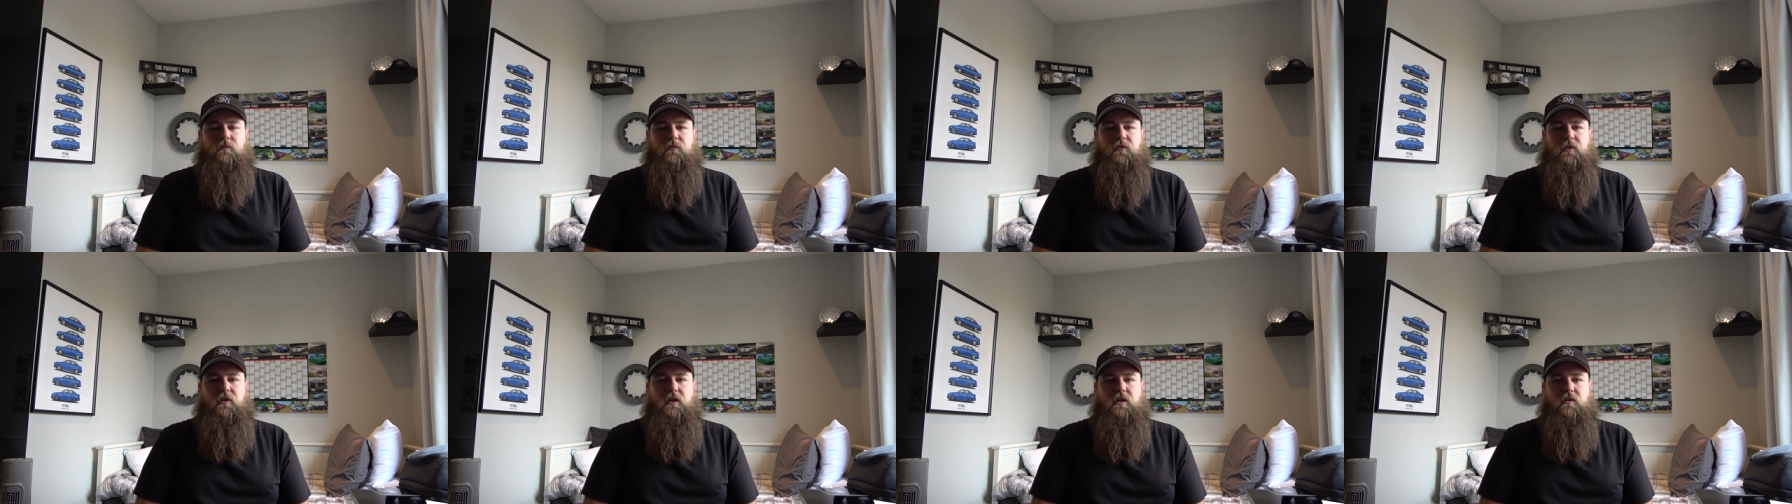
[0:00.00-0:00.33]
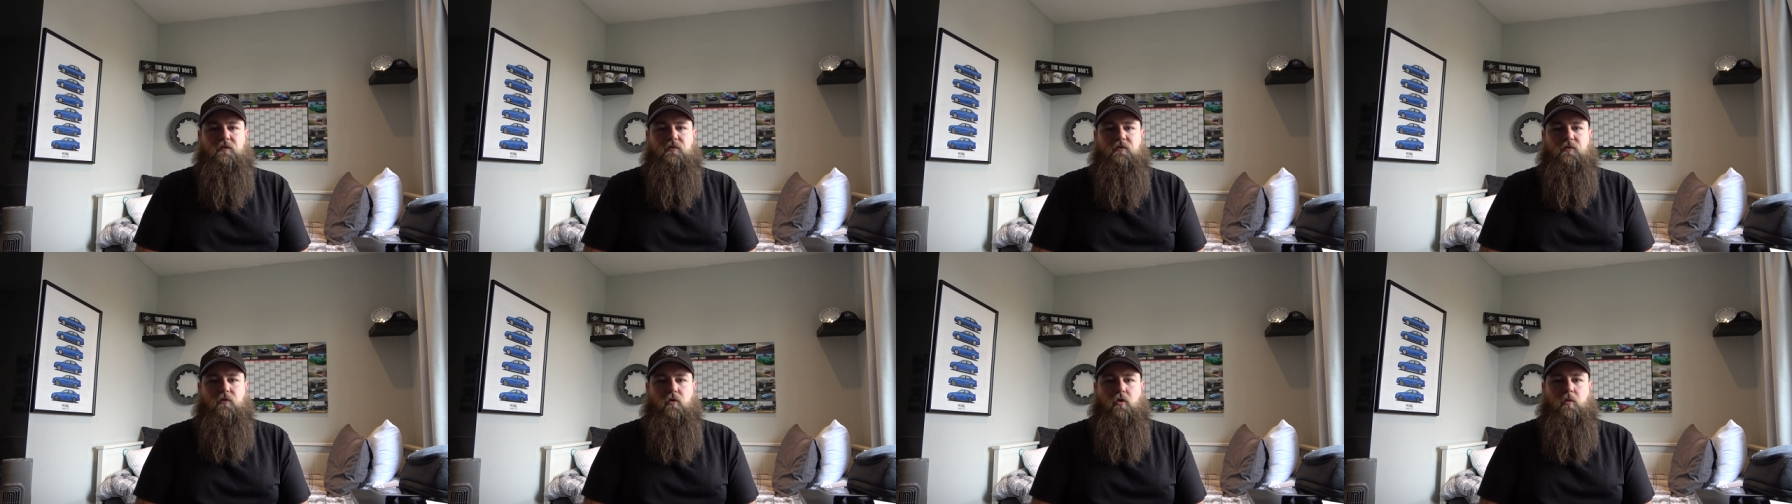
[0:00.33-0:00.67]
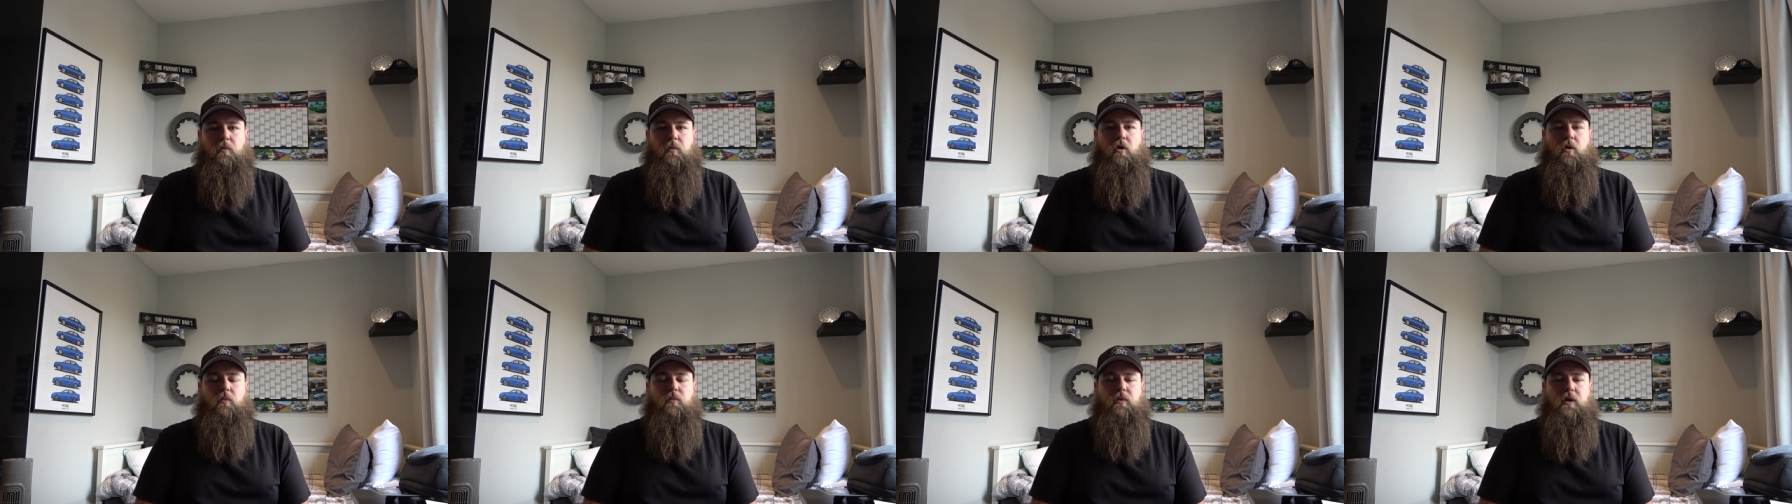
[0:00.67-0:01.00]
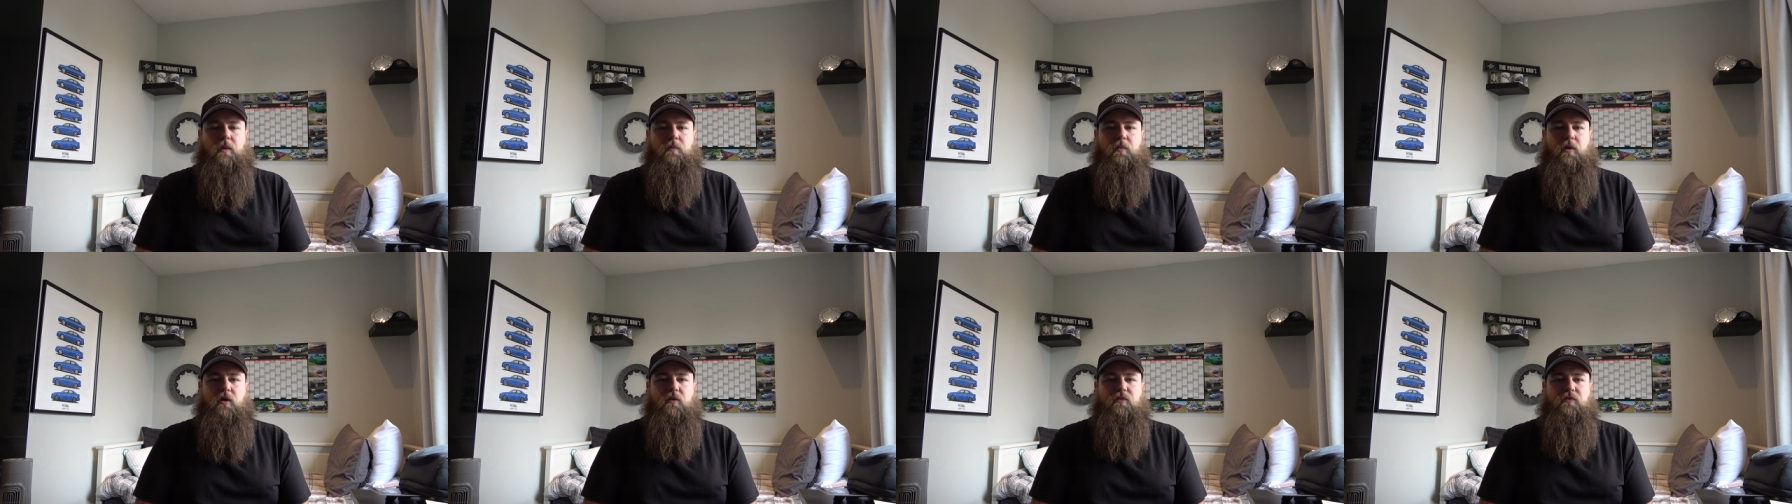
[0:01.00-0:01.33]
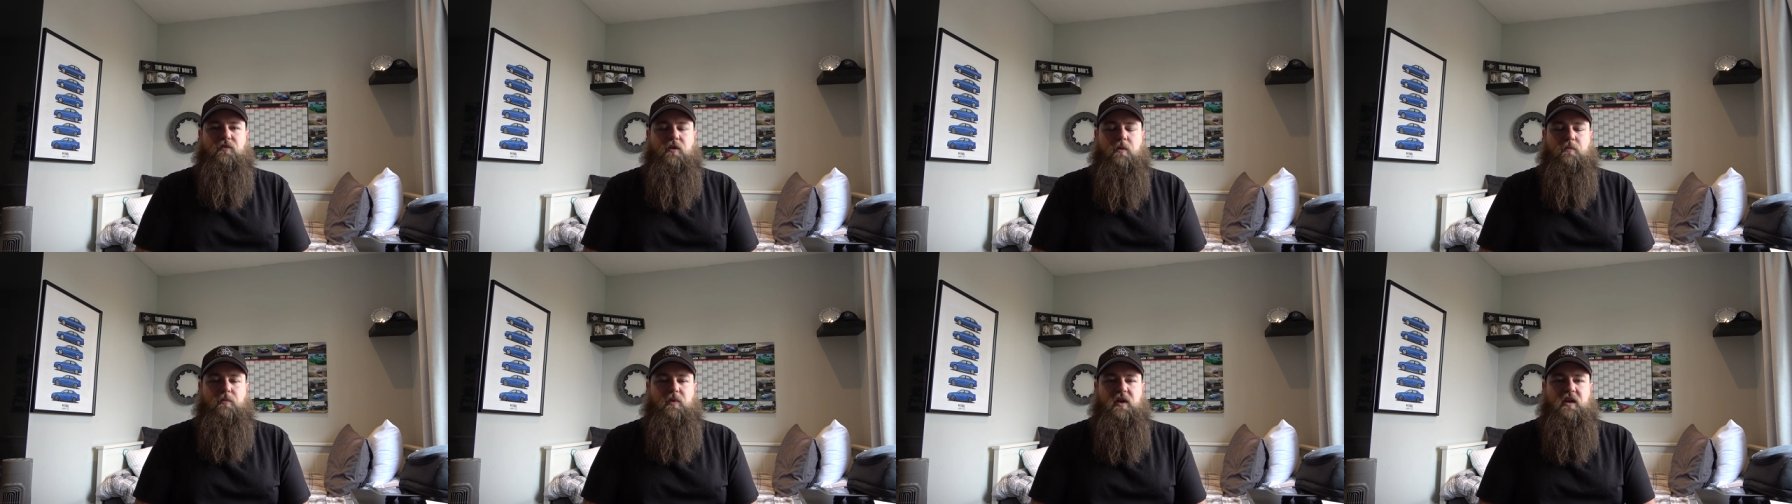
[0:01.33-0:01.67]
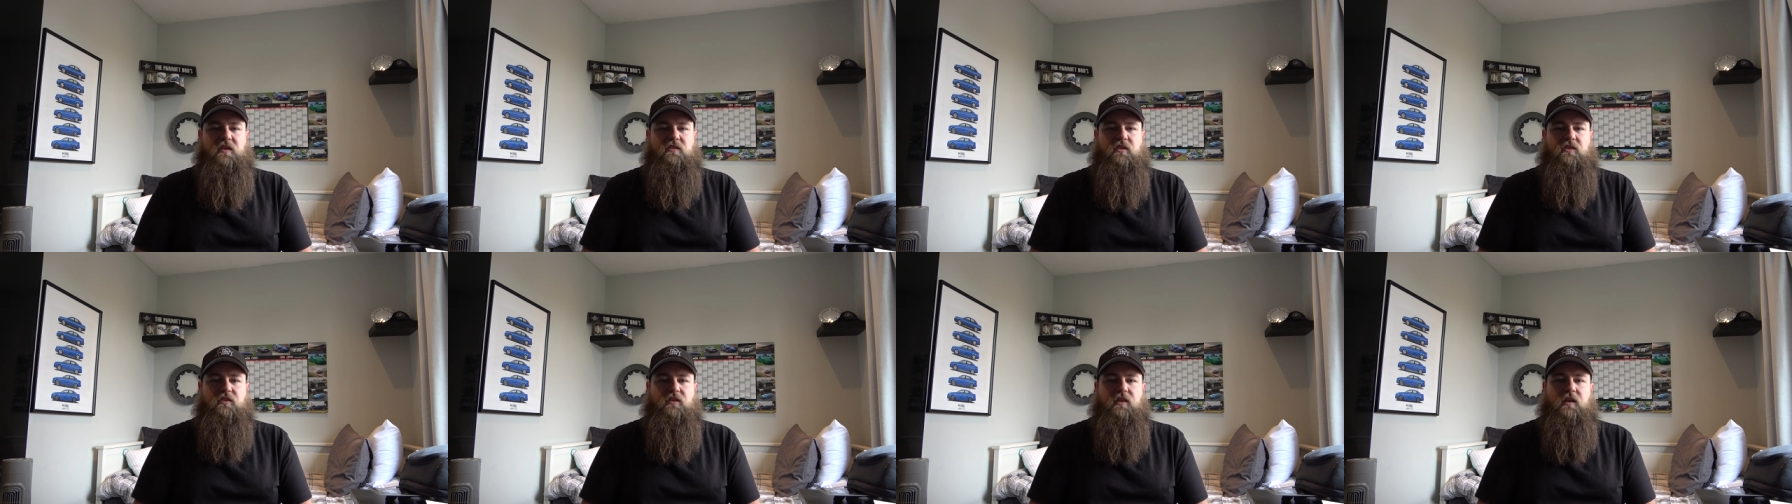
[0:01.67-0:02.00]
the four pot Brembo front
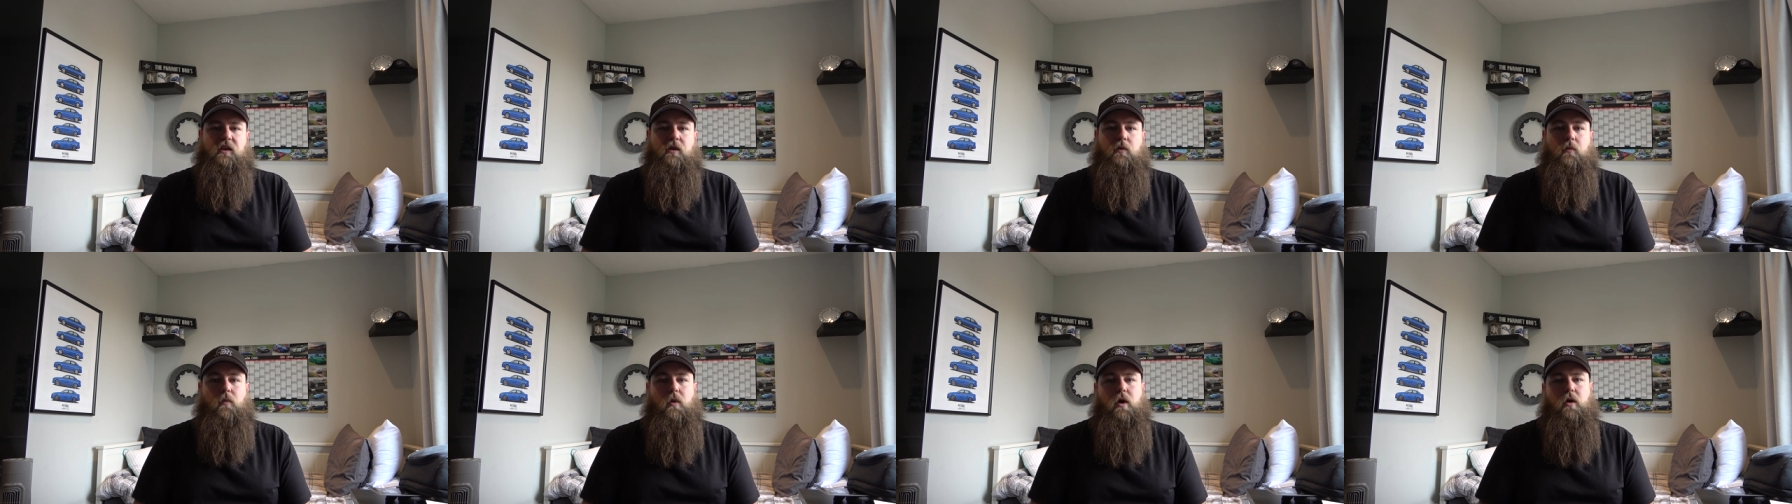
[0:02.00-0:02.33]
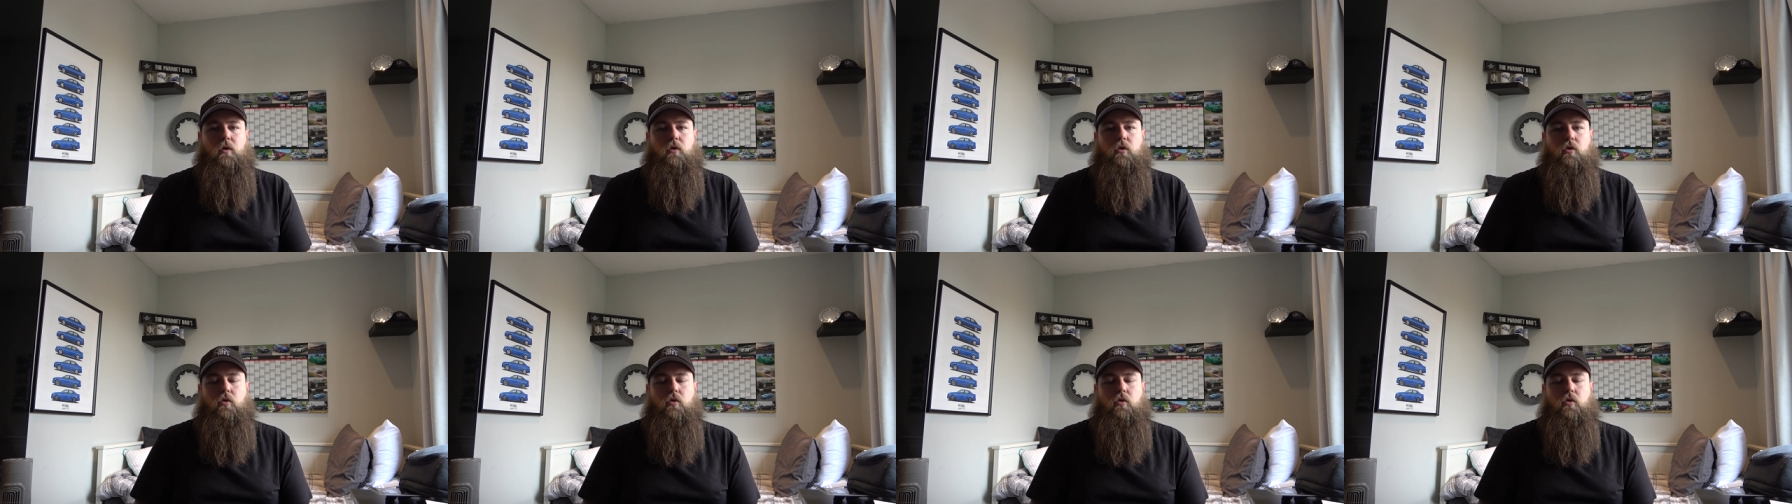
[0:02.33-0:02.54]
brakes, I was thinking, wow,